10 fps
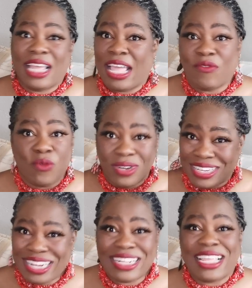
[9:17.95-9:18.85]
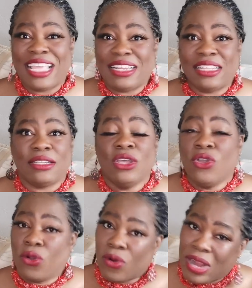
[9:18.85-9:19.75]
I have one dedicated,
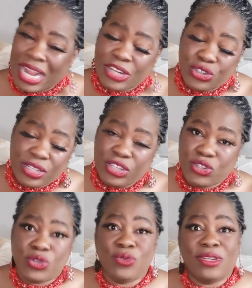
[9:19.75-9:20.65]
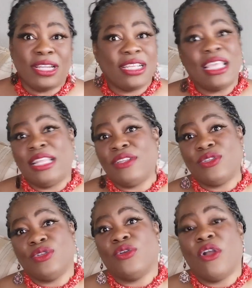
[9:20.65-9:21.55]
or actually two
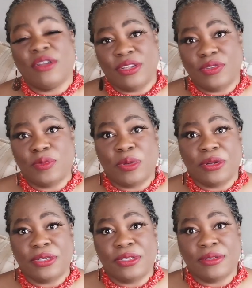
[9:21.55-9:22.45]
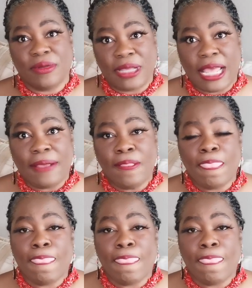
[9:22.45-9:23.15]
dedicated to guardian spirits, okay?